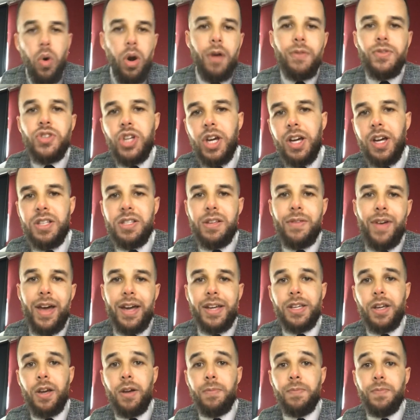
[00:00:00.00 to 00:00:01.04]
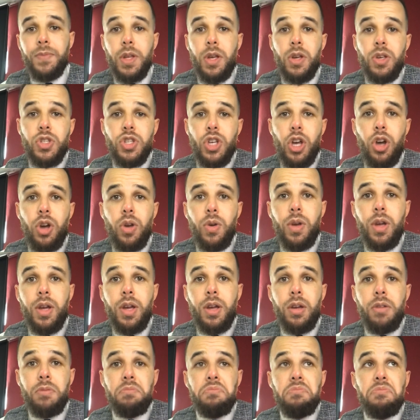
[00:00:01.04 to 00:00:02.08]
of Czechoslovakia. So
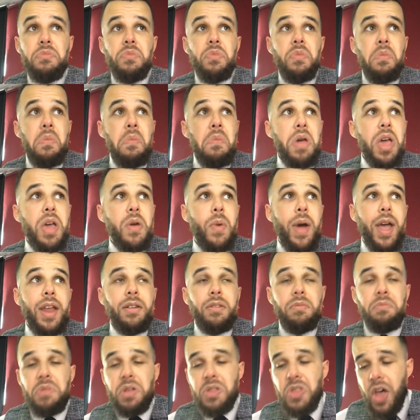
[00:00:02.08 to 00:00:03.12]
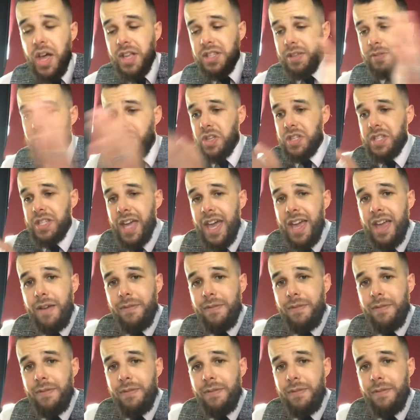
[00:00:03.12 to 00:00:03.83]
he went in 1938,